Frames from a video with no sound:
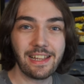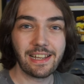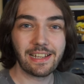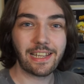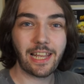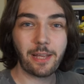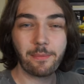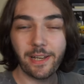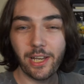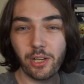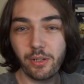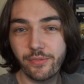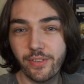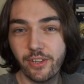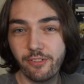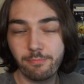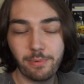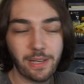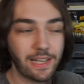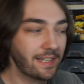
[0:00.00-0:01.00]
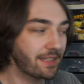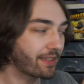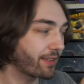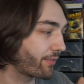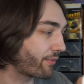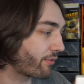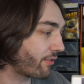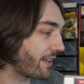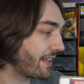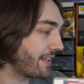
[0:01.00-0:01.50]
Let me know if you've played the
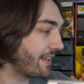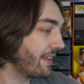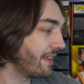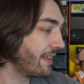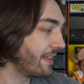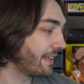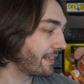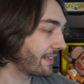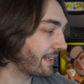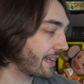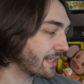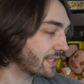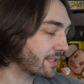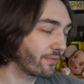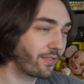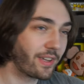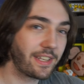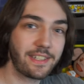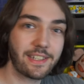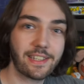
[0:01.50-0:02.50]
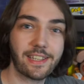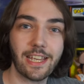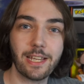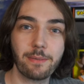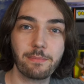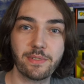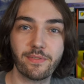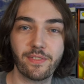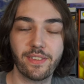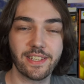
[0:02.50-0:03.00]
three Castlevania
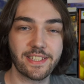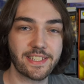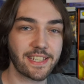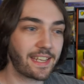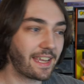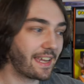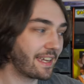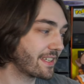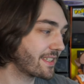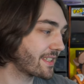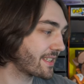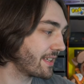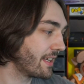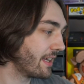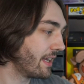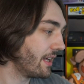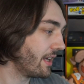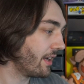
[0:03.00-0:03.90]
games for the DS.